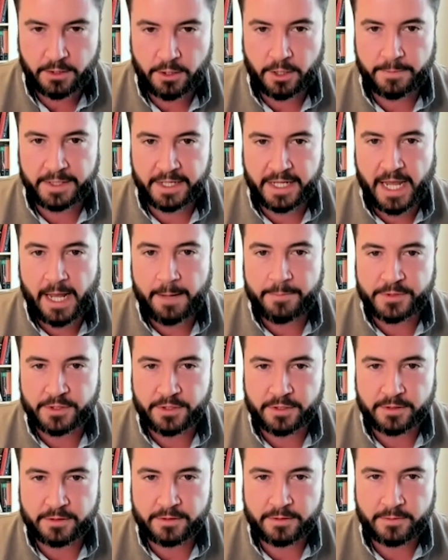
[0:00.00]
carbon
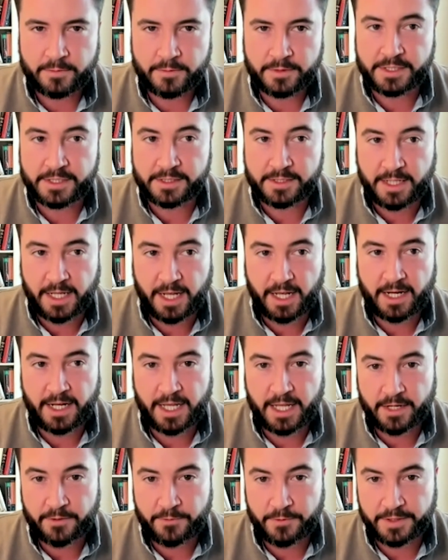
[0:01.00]
capture, which is
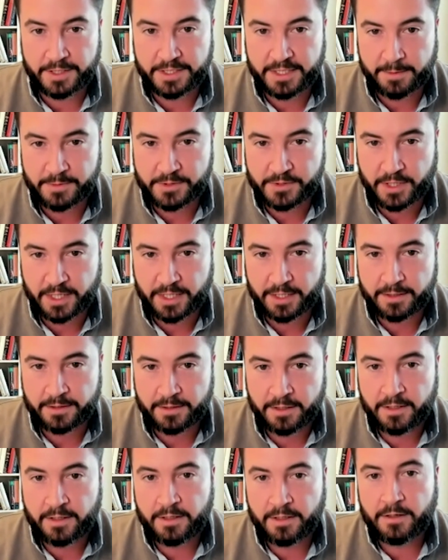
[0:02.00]
not adequately
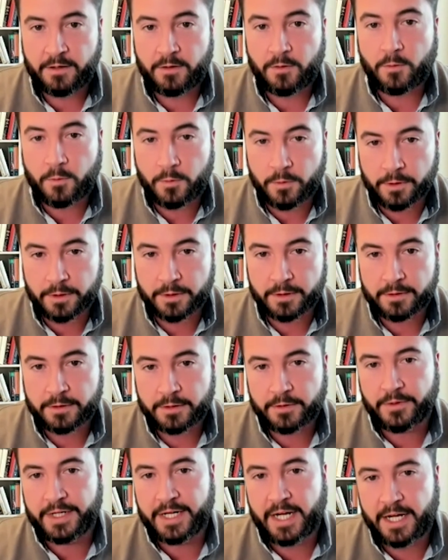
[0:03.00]
demonstrated,
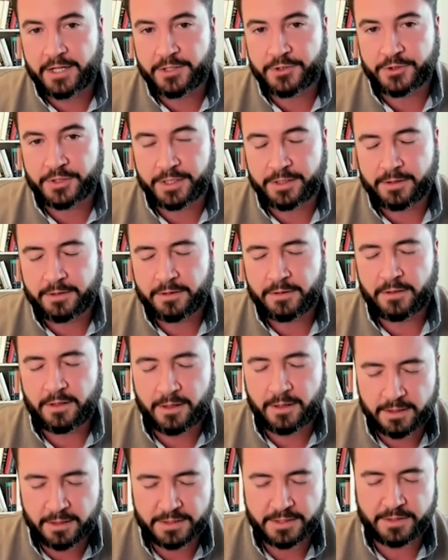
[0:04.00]
or green hydrogen,
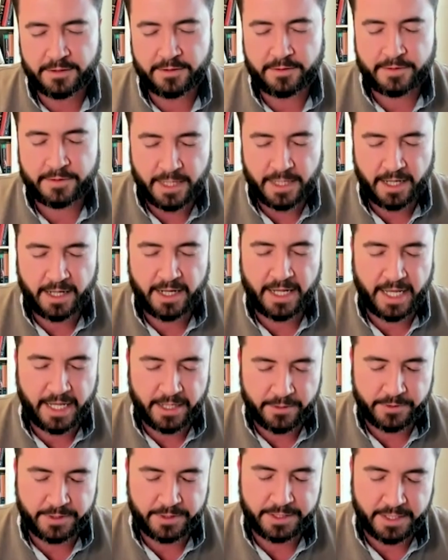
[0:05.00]
also not
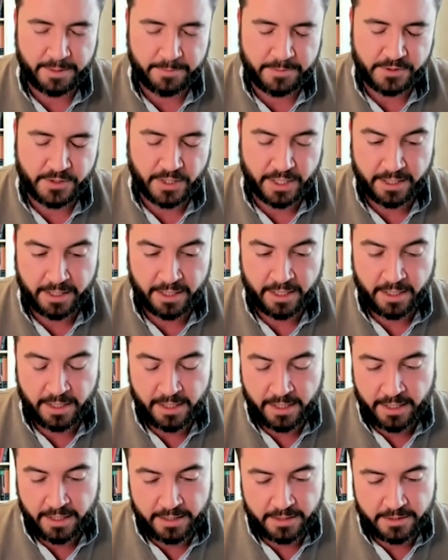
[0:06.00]
adequately demonstrated.
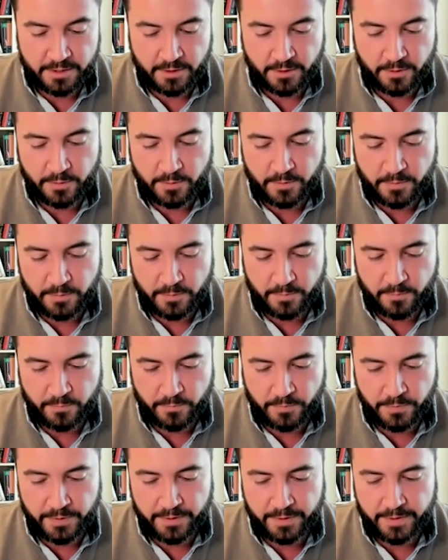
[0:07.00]
So
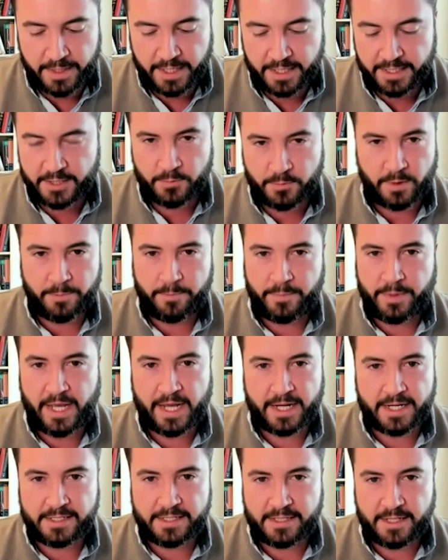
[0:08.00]
they just went
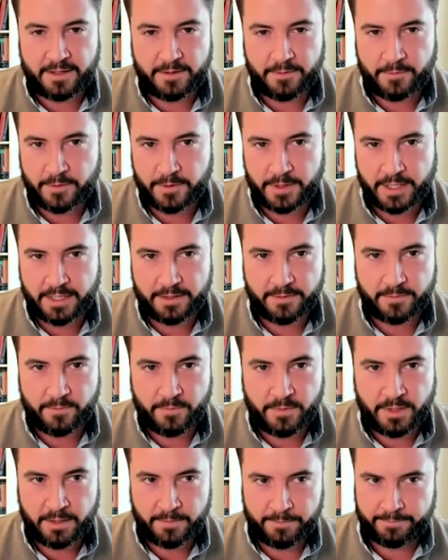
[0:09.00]
back and said, we're
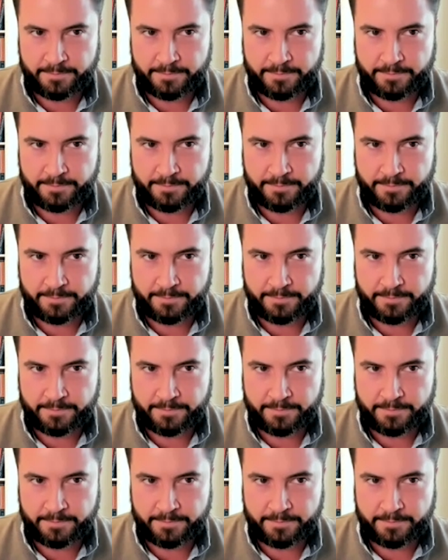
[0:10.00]
going